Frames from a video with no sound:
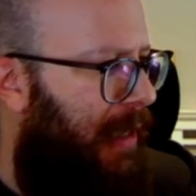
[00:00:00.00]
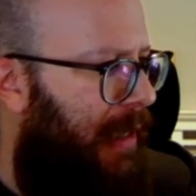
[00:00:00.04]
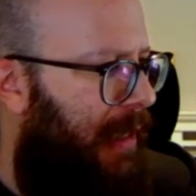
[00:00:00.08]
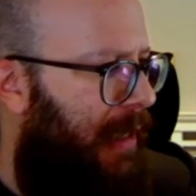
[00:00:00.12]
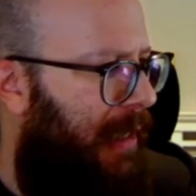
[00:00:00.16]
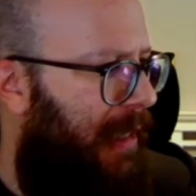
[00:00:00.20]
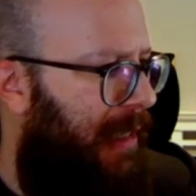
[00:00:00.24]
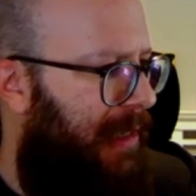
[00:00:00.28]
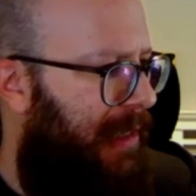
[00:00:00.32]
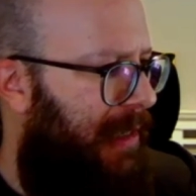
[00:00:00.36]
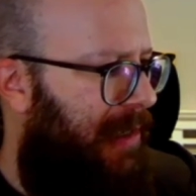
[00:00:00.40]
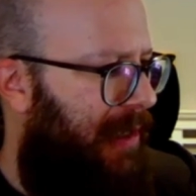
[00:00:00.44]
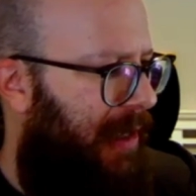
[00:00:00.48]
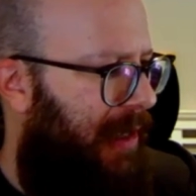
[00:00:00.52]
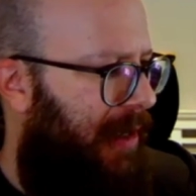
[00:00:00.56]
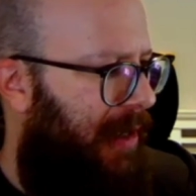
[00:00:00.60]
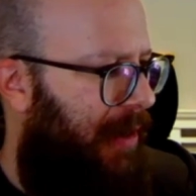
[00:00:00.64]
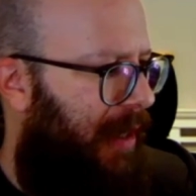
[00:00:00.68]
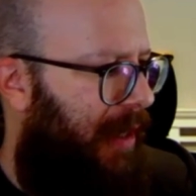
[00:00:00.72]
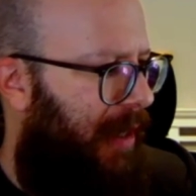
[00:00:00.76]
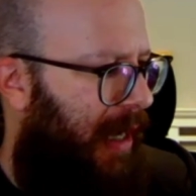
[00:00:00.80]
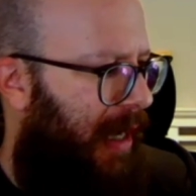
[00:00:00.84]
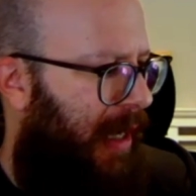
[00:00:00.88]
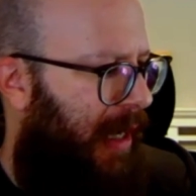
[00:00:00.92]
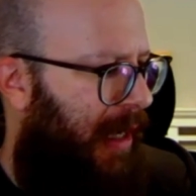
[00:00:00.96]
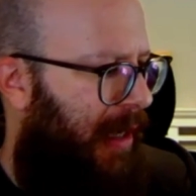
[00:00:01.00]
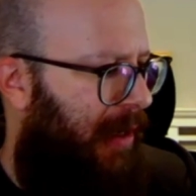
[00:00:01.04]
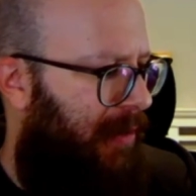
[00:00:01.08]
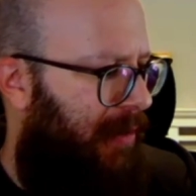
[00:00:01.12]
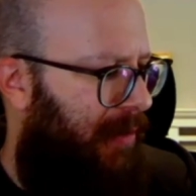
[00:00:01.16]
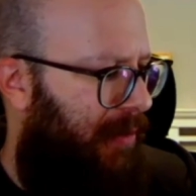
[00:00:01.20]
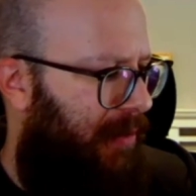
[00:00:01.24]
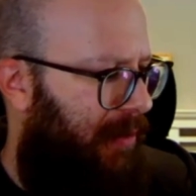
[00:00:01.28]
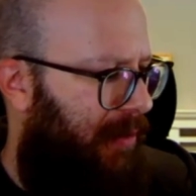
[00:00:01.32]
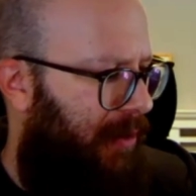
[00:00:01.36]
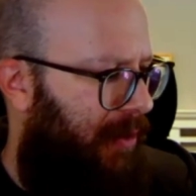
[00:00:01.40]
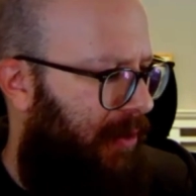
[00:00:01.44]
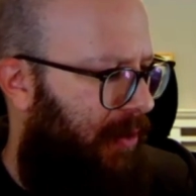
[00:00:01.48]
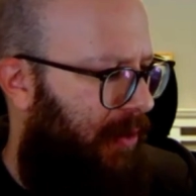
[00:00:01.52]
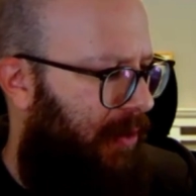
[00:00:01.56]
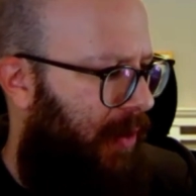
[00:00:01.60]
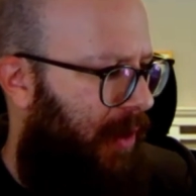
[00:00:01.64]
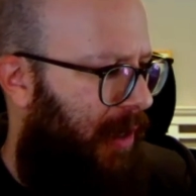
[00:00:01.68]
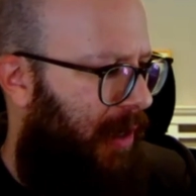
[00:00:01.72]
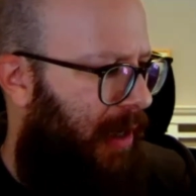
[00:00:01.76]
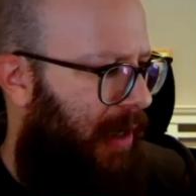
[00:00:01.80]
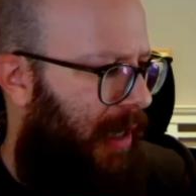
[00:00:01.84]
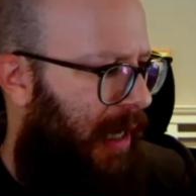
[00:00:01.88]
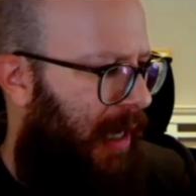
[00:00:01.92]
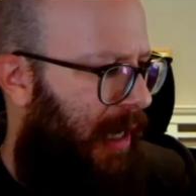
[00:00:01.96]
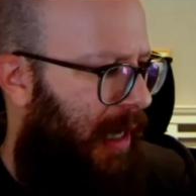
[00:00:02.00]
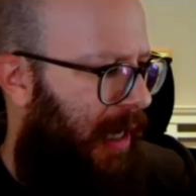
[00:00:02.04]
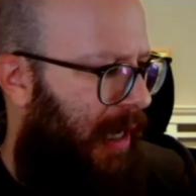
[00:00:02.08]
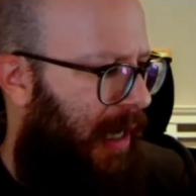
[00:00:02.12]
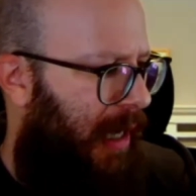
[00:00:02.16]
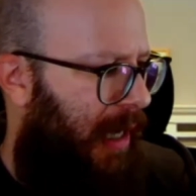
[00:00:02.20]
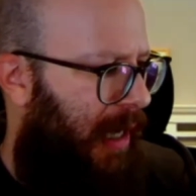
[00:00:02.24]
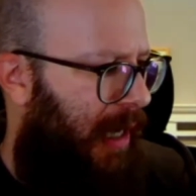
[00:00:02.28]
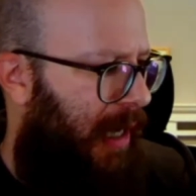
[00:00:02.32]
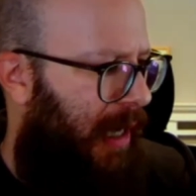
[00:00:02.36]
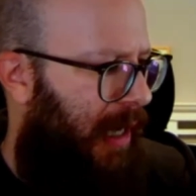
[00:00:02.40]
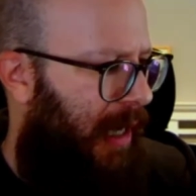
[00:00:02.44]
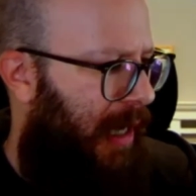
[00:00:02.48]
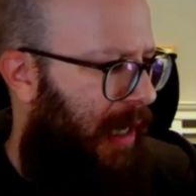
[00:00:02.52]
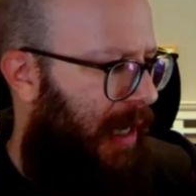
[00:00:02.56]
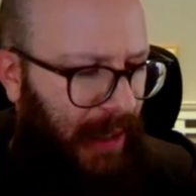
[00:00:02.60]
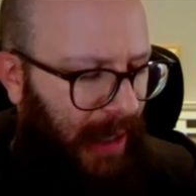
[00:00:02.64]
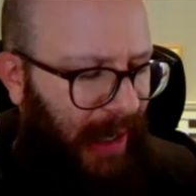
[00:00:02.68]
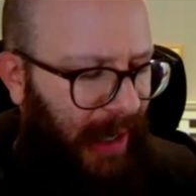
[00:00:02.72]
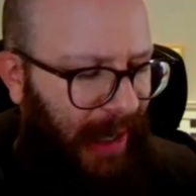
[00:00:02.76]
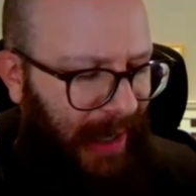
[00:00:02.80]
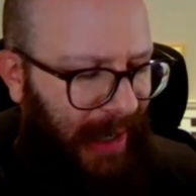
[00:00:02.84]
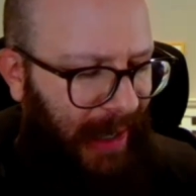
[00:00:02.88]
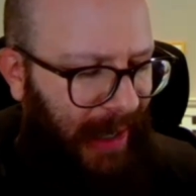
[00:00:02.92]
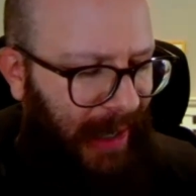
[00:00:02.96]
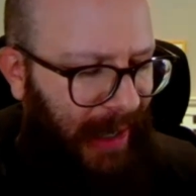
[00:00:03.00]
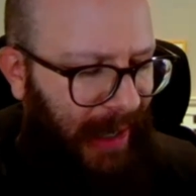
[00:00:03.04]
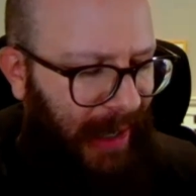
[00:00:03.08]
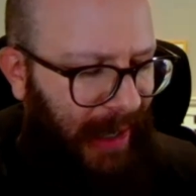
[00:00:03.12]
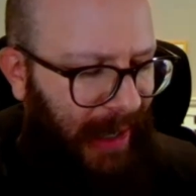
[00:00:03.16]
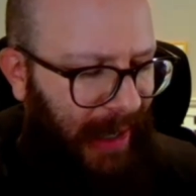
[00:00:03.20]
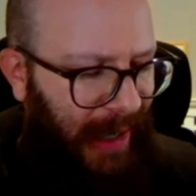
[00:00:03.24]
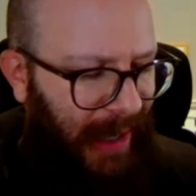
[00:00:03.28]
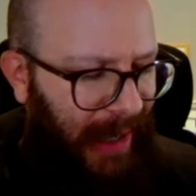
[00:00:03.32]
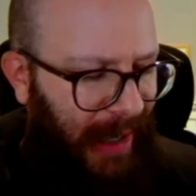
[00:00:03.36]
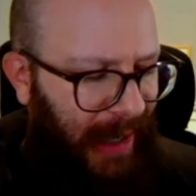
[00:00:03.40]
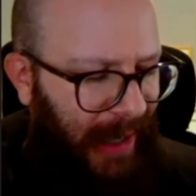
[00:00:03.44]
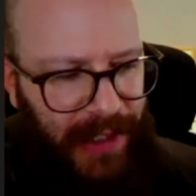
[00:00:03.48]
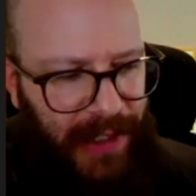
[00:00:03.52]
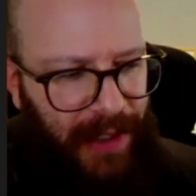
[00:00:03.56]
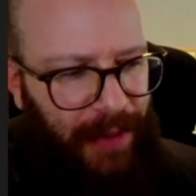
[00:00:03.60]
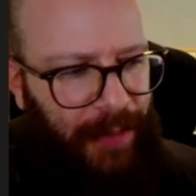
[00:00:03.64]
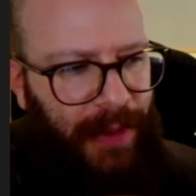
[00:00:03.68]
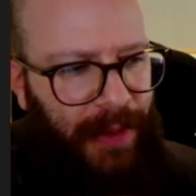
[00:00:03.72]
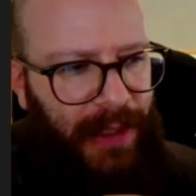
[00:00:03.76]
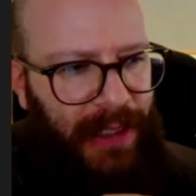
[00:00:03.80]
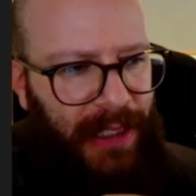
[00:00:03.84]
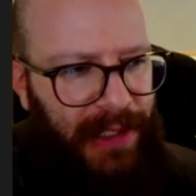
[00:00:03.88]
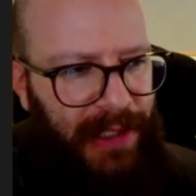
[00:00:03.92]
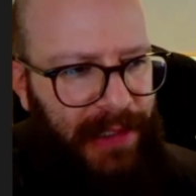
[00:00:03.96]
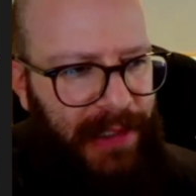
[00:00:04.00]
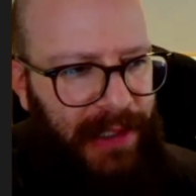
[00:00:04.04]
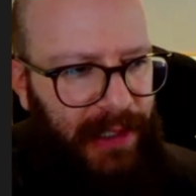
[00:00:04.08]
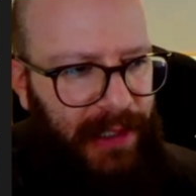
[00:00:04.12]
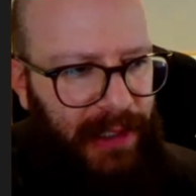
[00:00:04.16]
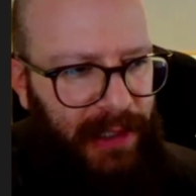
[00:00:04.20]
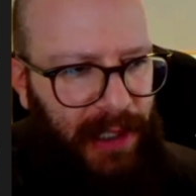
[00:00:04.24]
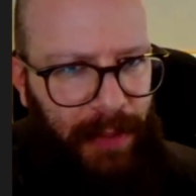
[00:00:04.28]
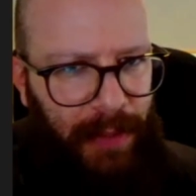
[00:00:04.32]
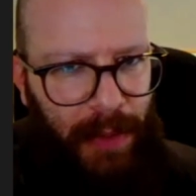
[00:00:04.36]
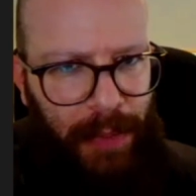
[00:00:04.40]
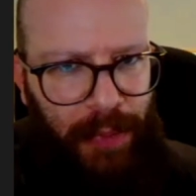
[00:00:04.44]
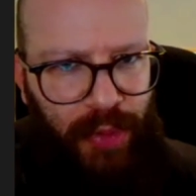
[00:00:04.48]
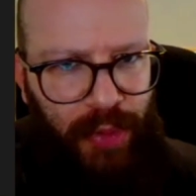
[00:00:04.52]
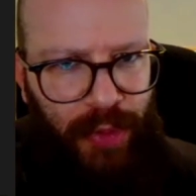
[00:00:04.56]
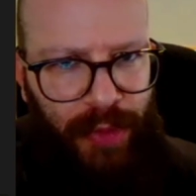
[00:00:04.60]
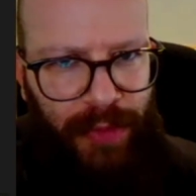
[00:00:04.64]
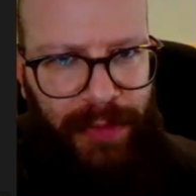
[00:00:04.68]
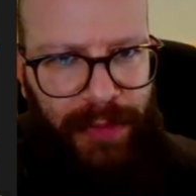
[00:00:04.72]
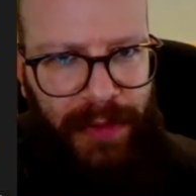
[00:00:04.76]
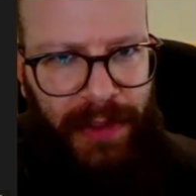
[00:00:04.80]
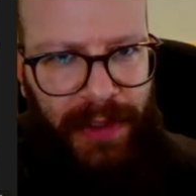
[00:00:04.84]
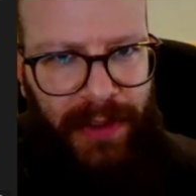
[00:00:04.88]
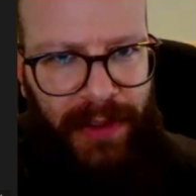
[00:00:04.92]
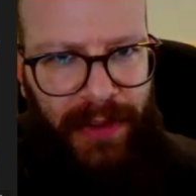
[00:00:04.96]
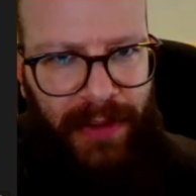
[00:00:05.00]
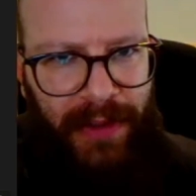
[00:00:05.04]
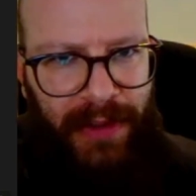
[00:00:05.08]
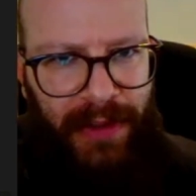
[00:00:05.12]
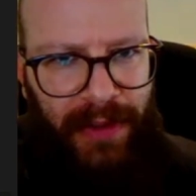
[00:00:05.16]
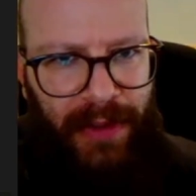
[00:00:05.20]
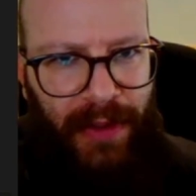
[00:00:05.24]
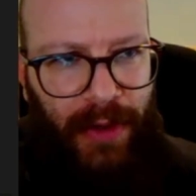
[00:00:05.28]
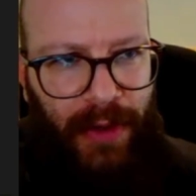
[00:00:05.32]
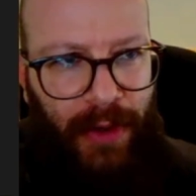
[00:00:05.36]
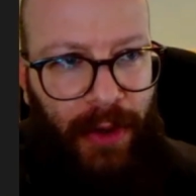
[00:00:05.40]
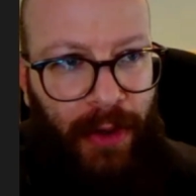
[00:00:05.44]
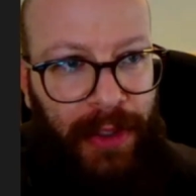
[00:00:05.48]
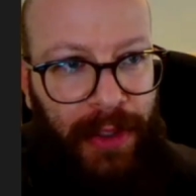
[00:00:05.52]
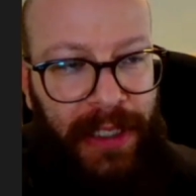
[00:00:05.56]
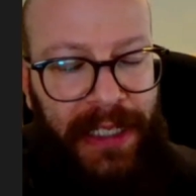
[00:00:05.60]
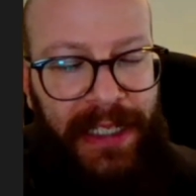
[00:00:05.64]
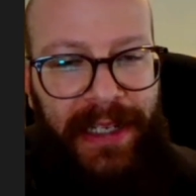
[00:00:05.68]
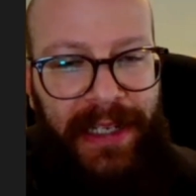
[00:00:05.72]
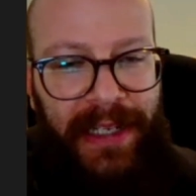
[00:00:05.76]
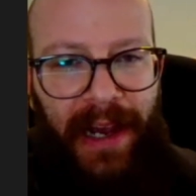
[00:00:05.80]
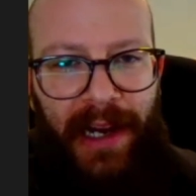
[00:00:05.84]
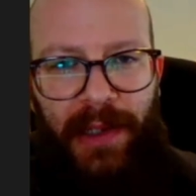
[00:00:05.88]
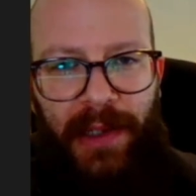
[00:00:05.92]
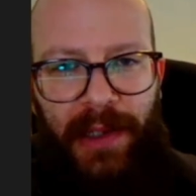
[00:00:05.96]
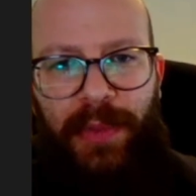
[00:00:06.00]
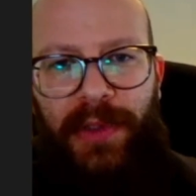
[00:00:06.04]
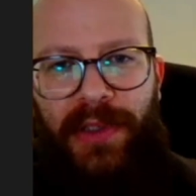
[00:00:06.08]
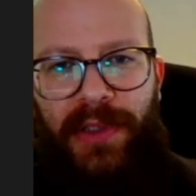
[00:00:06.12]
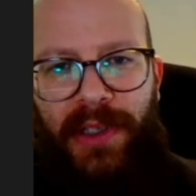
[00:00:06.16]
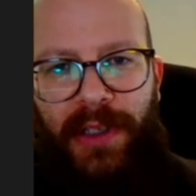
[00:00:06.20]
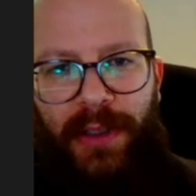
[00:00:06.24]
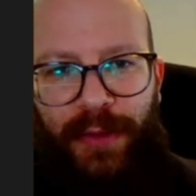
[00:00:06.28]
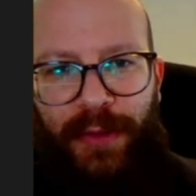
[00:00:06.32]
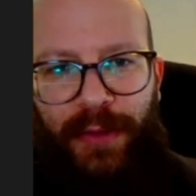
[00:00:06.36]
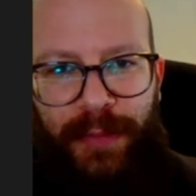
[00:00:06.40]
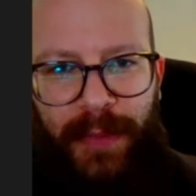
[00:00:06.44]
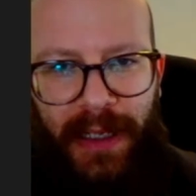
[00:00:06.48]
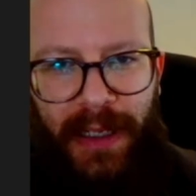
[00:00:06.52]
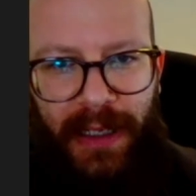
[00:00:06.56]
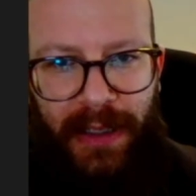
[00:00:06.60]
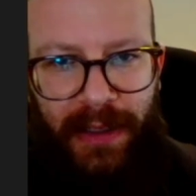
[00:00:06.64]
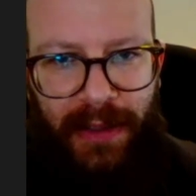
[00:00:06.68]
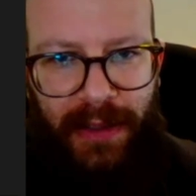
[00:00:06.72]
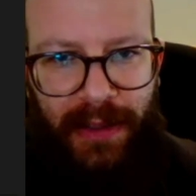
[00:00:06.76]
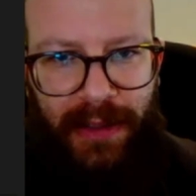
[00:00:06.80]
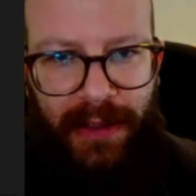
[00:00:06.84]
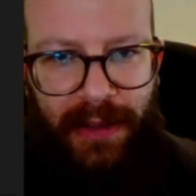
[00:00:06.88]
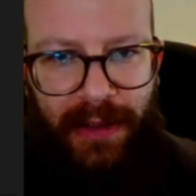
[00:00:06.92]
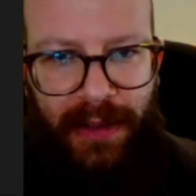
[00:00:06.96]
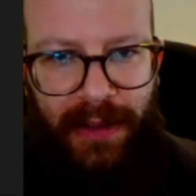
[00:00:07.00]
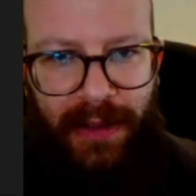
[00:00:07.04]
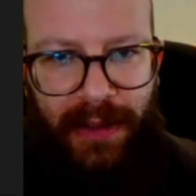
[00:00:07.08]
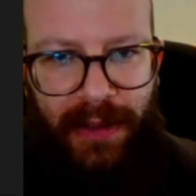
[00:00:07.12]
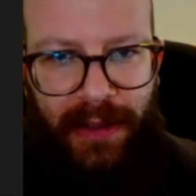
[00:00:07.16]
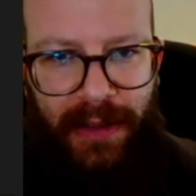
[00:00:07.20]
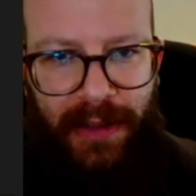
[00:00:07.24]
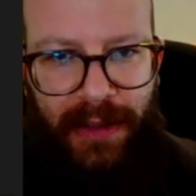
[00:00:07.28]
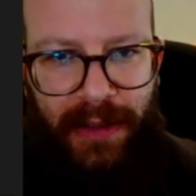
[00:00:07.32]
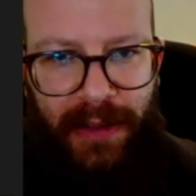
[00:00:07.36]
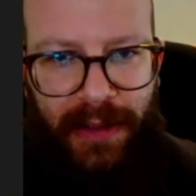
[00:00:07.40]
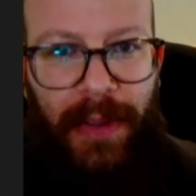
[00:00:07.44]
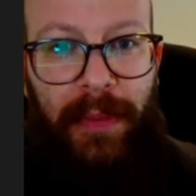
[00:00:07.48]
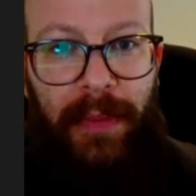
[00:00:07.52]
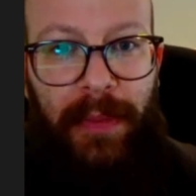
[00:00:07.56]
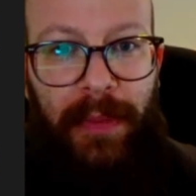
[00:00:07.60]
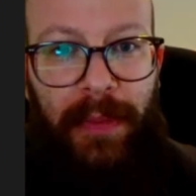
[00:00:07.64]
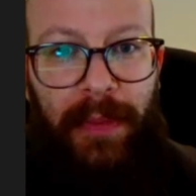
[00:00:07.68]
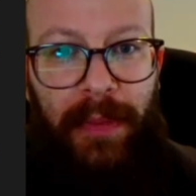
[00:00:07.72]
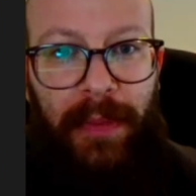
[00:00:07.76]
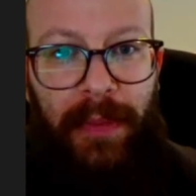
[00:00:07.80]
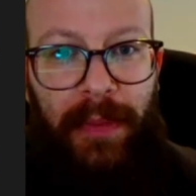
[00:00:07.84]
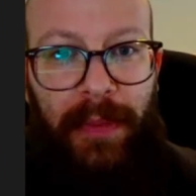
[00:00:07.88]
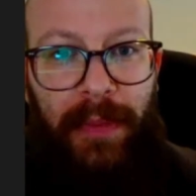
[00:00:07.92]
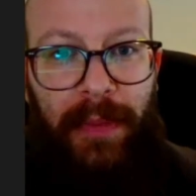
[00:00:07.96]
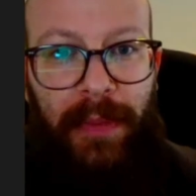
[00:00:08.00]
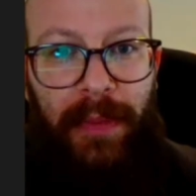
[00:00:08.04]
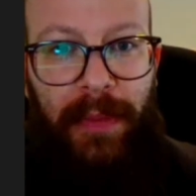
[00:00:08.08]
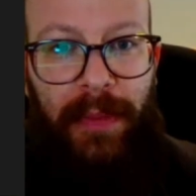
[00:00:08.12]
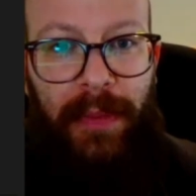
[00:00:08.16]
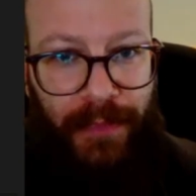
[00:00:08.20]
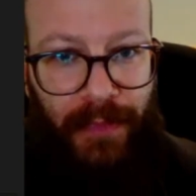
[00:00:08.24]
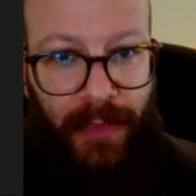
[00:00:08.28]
Let's say that, I'll give an extreme example. Let's say that I'm approving only 90% of my payment flow.